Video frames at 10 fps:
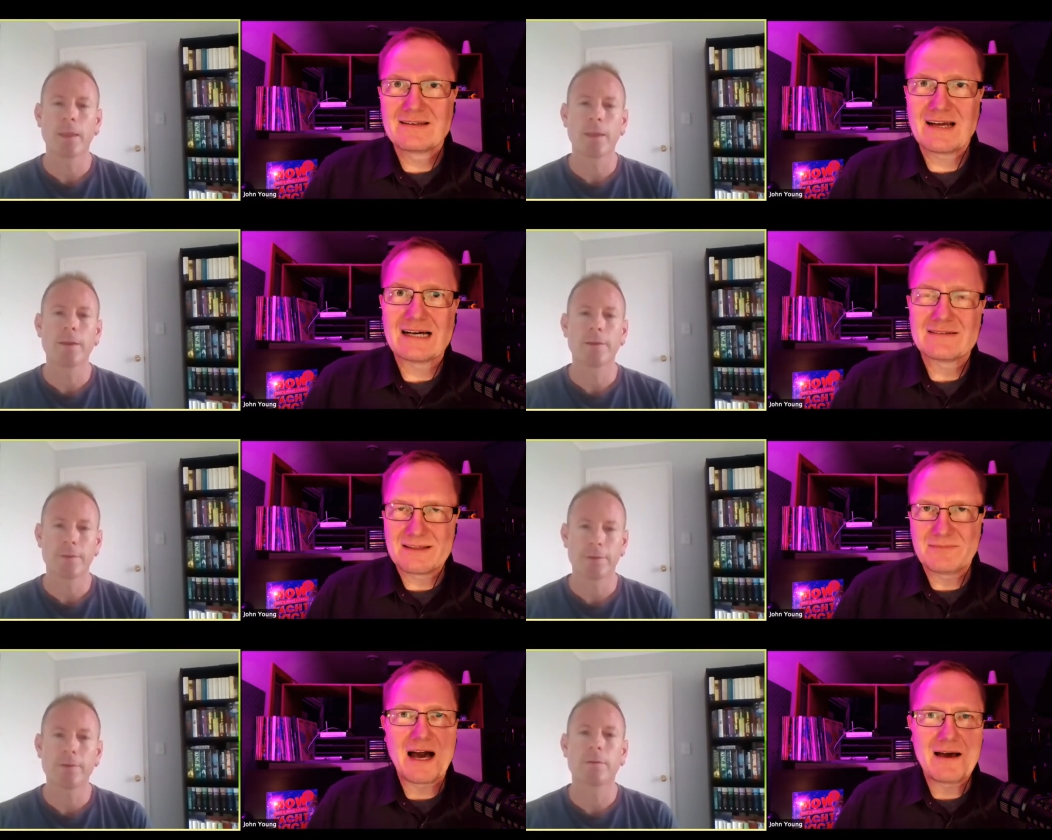Speaker 1: uh,
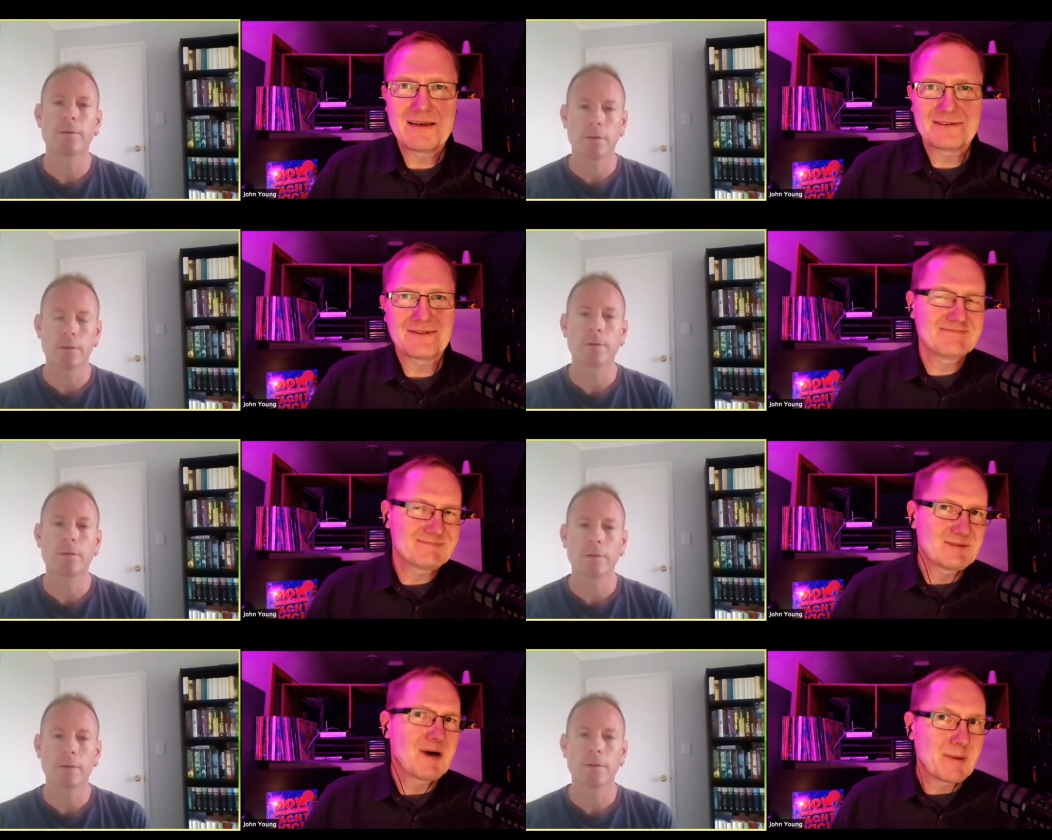the mom, uh,
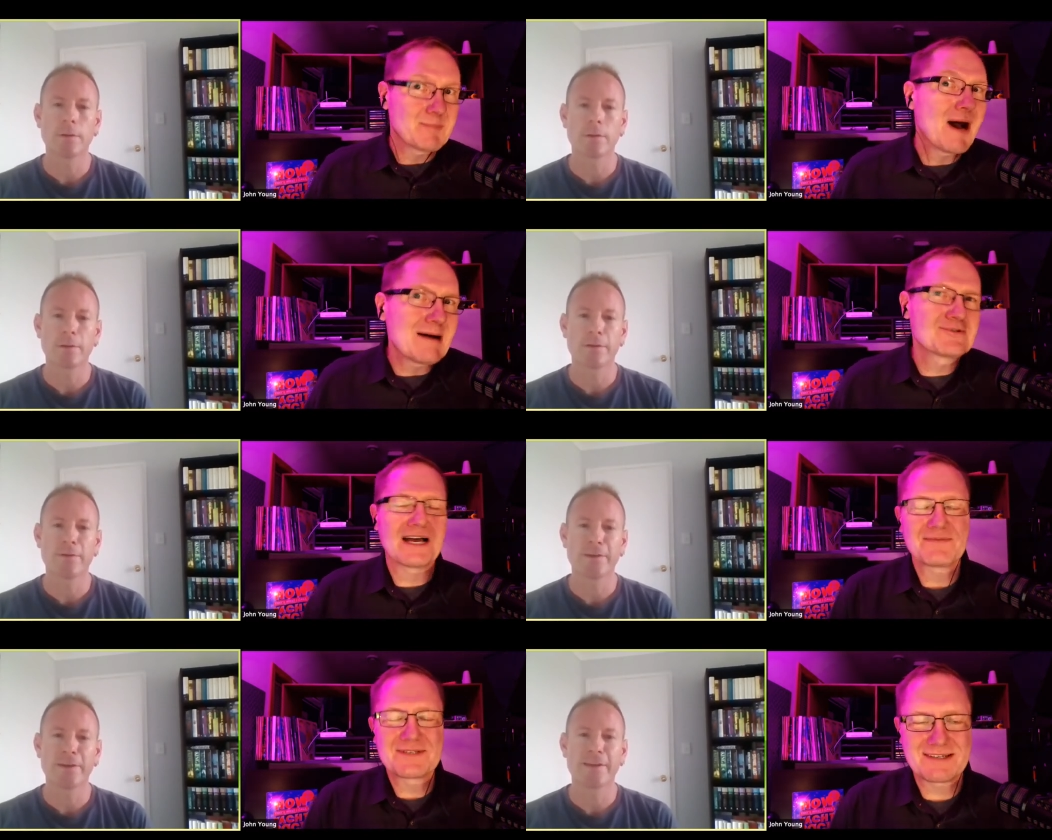the mom and pop
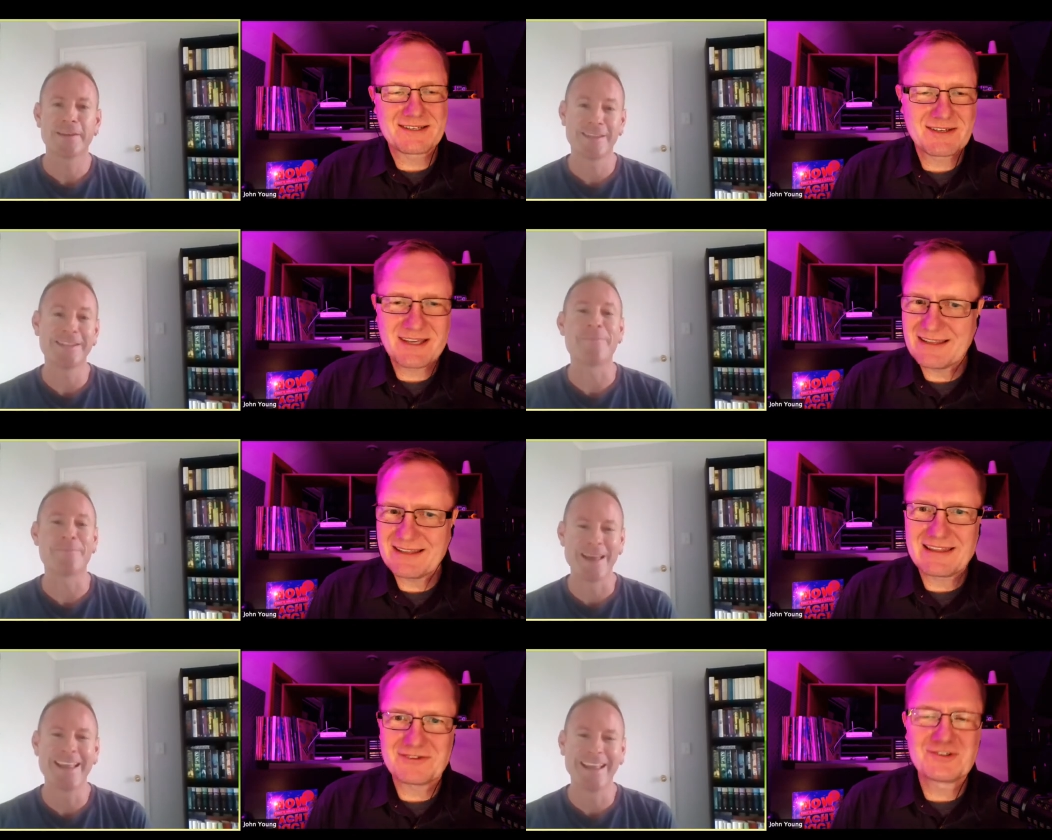shops. Uh,
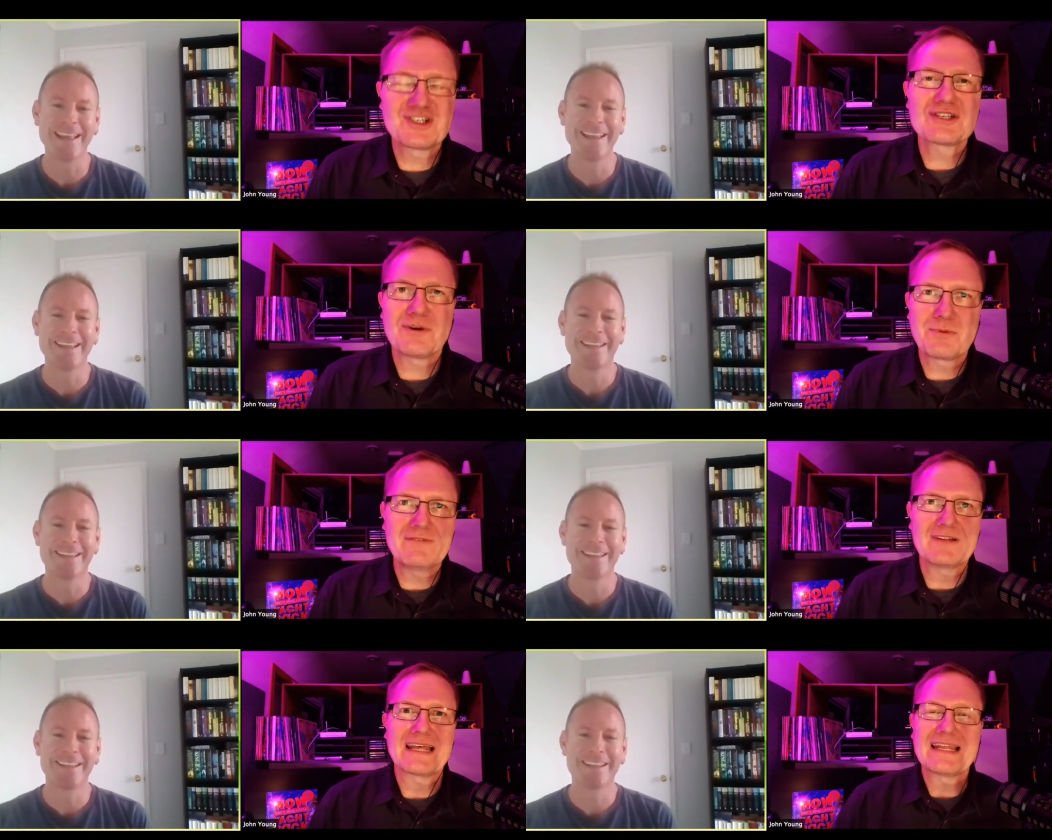yeah. they're just so
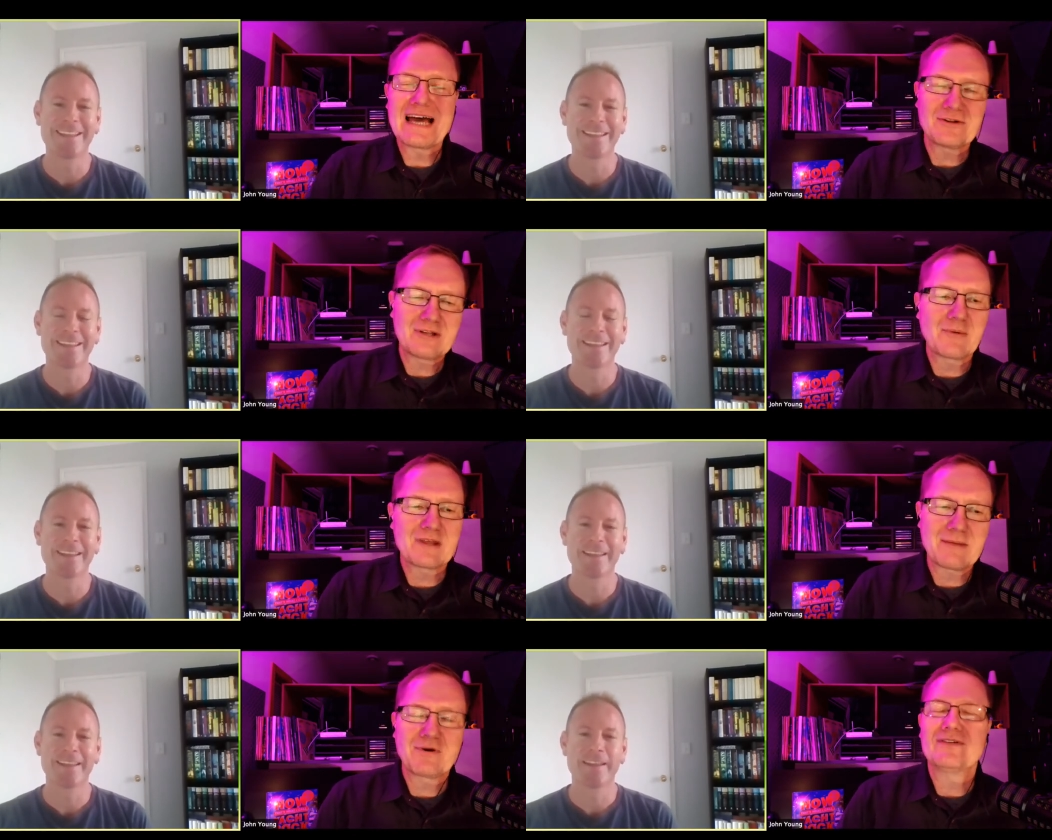prevalent, and not only were
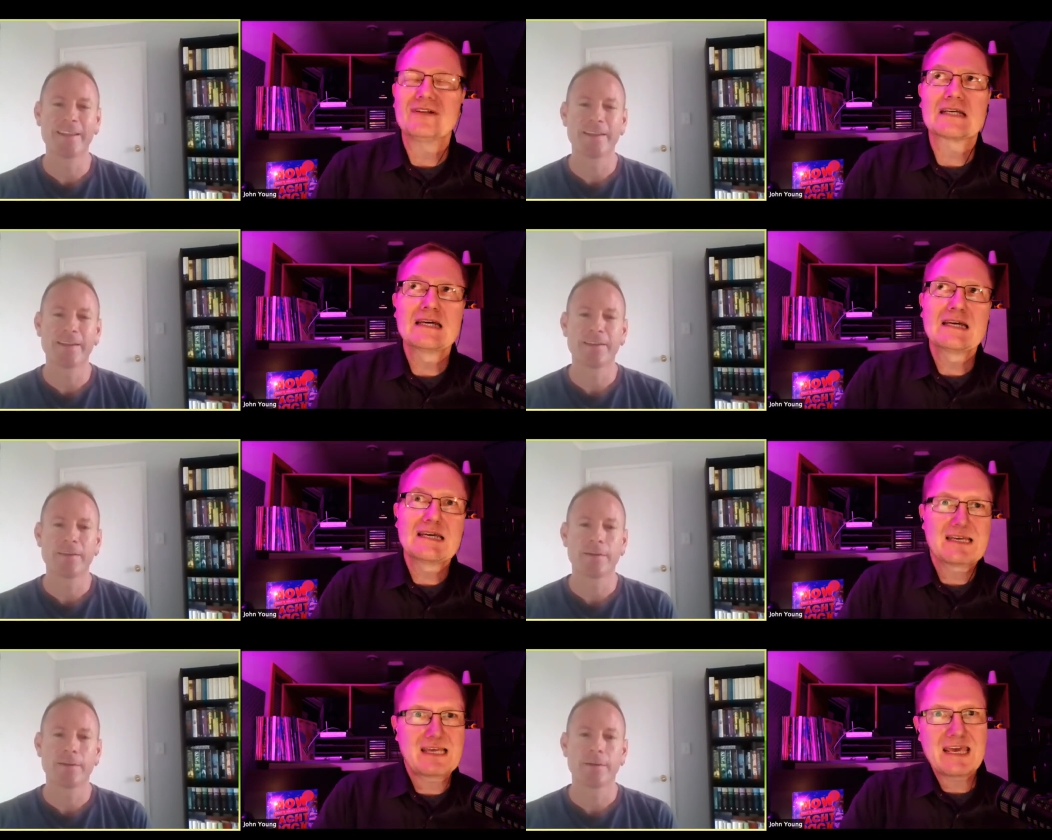they prevalent
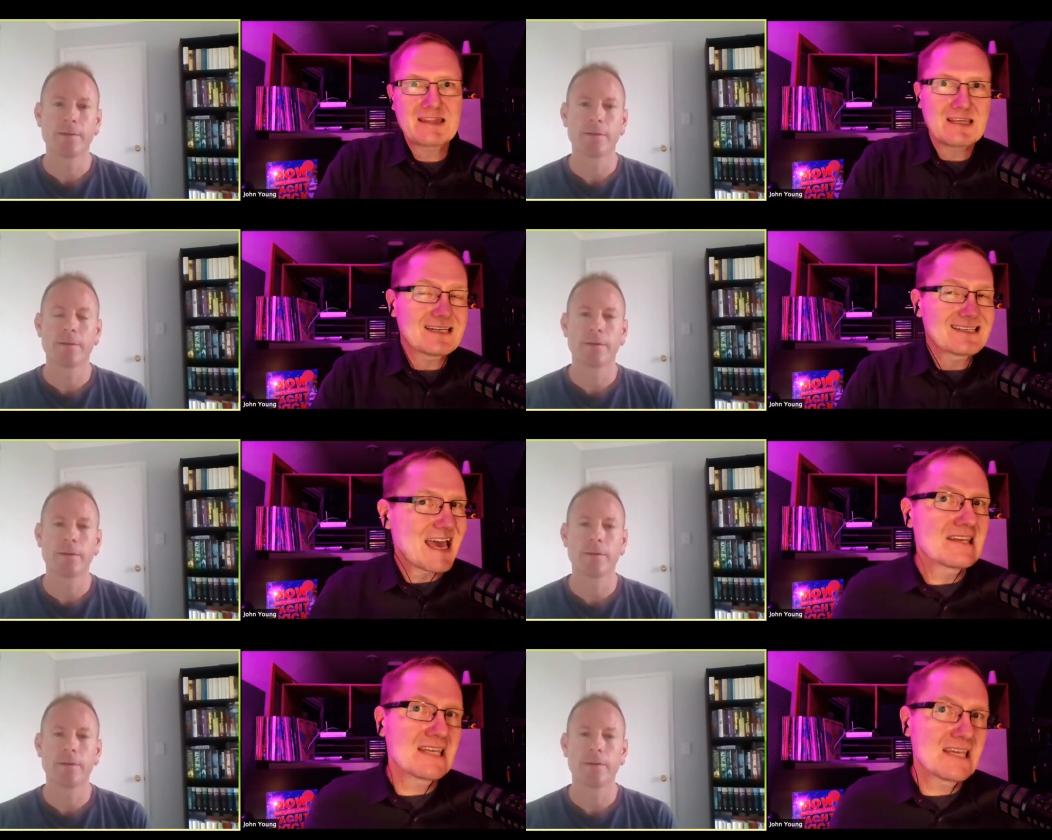in the
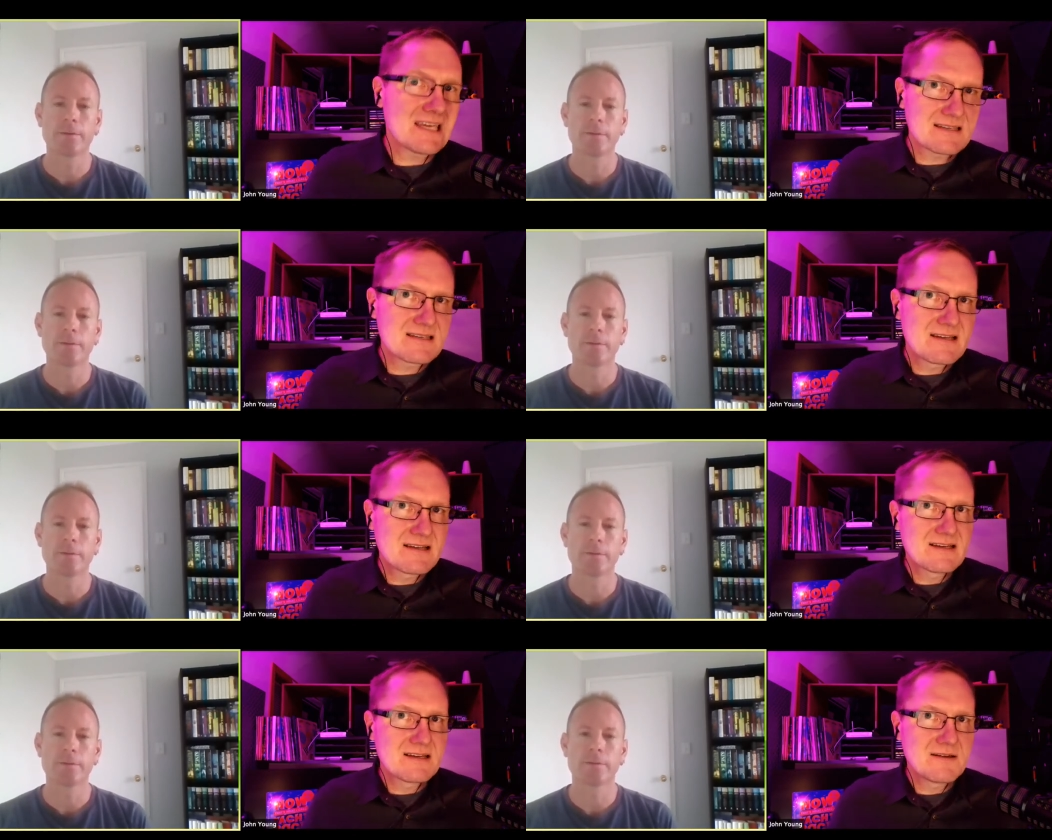attendees
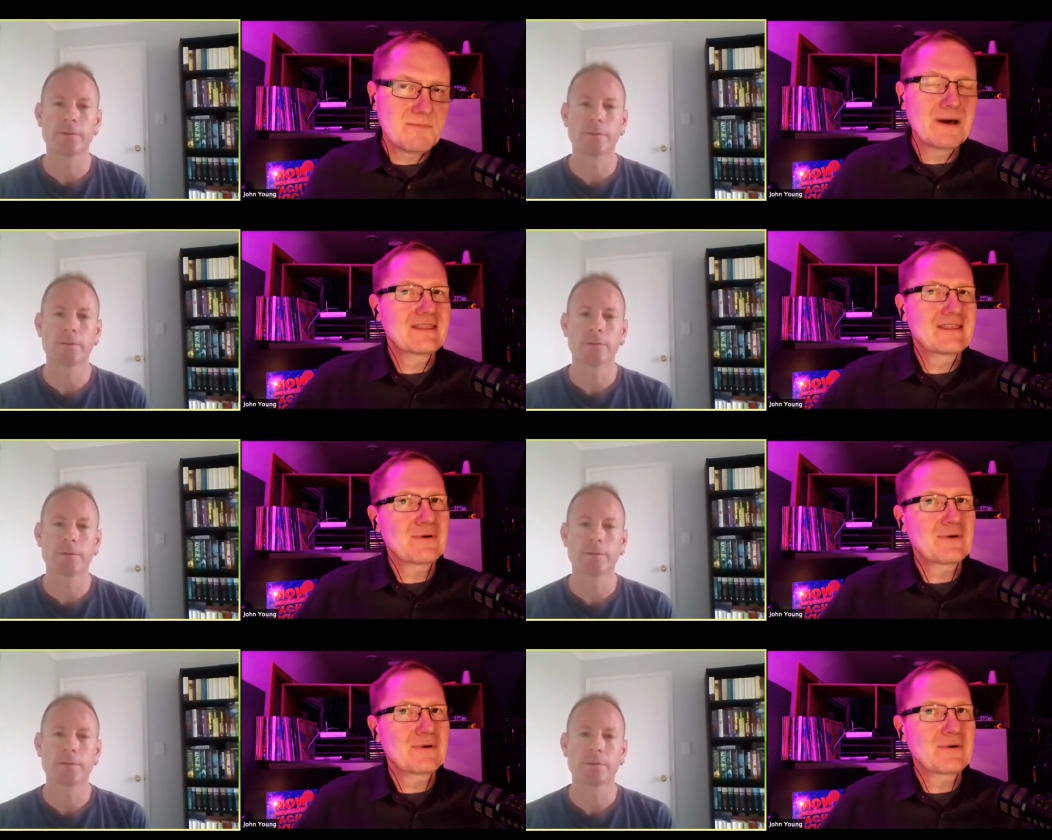but they were